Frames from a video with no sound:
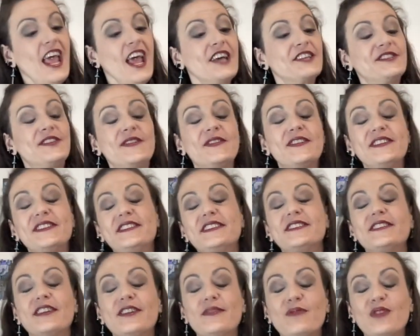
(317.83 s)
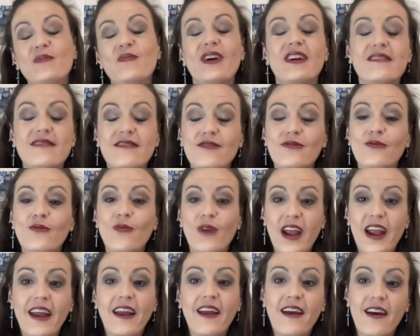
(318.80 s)
So this is going to be my little
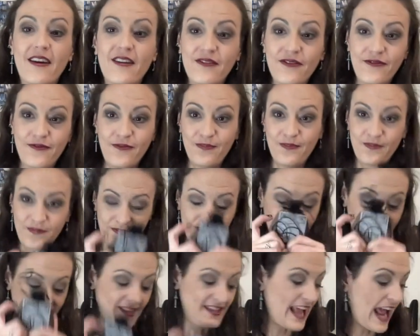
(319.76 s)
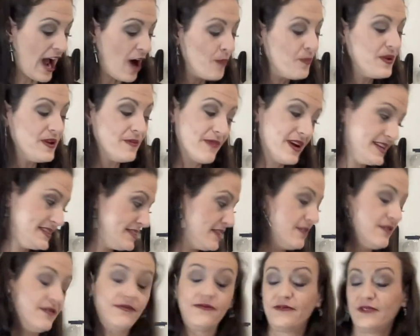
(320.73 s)
way of helping
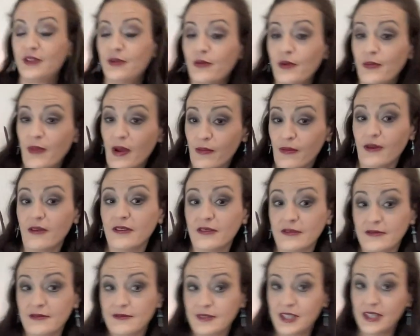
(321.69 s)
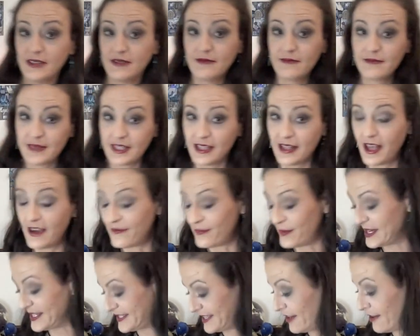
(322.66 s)
myself to remember to love
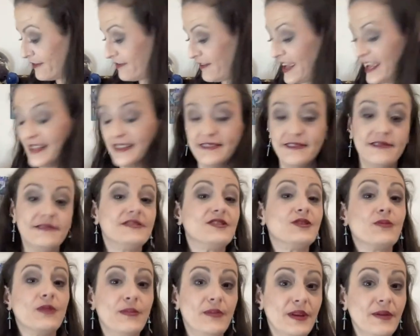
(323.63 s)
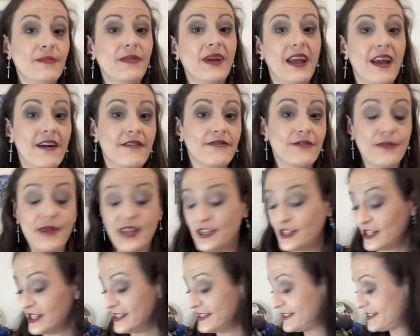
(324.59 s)
myself and to repeat my
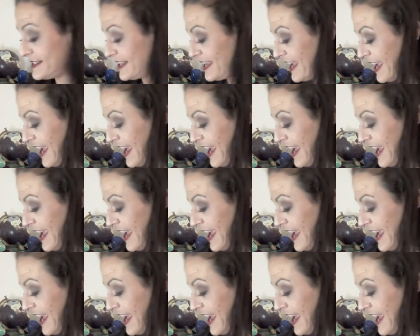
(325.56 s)
affirmations.